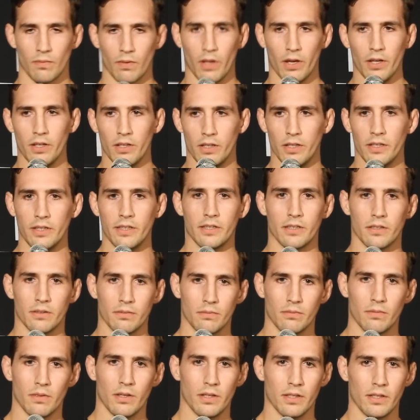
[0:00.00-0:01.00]
I like
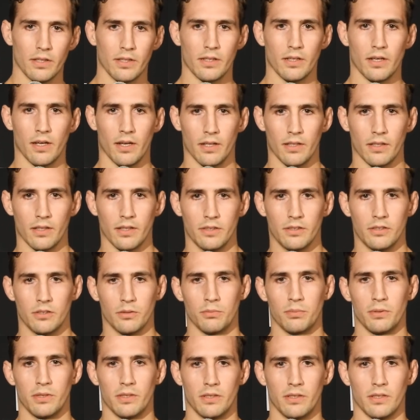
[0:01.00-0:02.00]
it. I like to
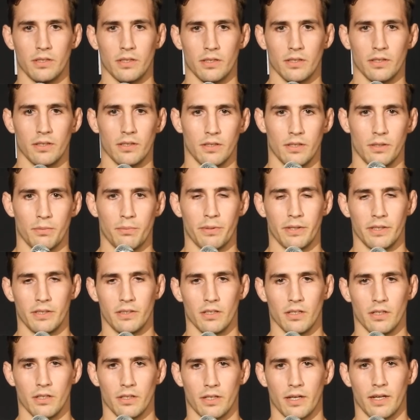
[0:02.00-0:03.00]
be the
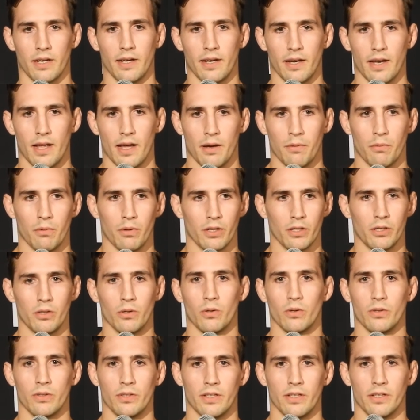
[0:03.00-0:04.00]
big dog, and I want to
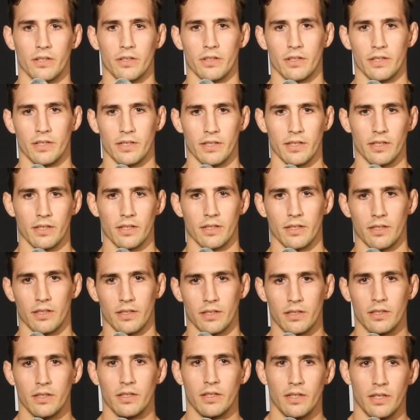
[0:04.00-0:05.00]
go in
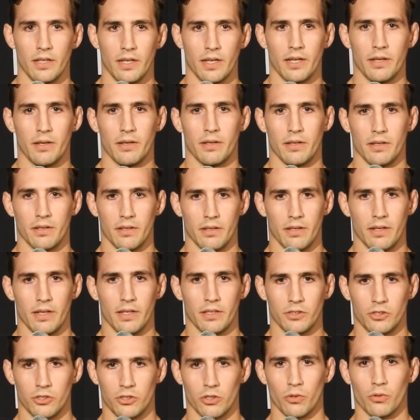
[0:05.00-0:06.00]
there
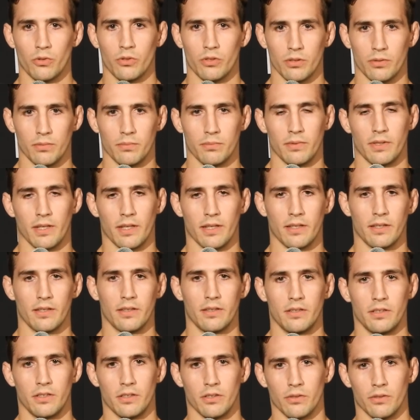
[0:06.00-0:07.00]
and show them that,
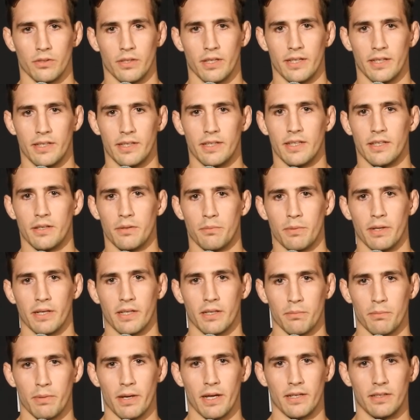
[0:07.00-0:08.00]
you know, they didn't
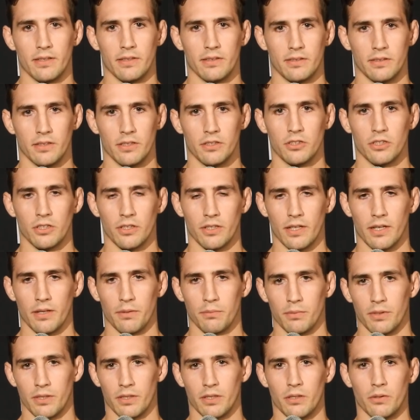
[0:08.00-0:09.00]
make a bad decision, that
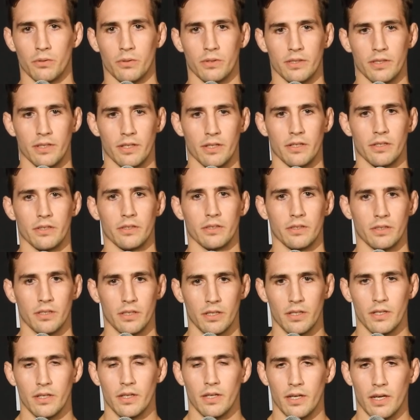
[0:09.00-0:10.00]
I'm going to go in there and
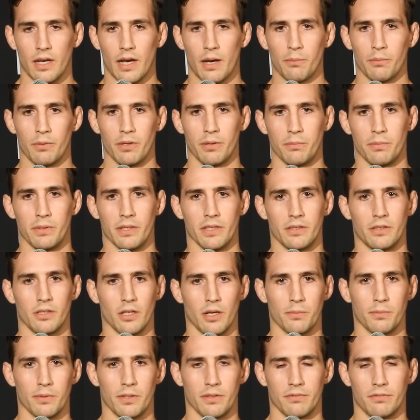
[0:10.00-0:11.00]
I'm going to be a
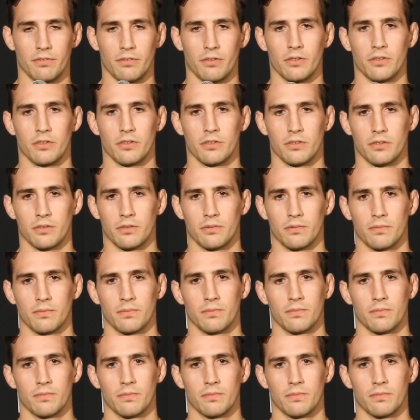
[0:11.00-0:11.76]
dominant force.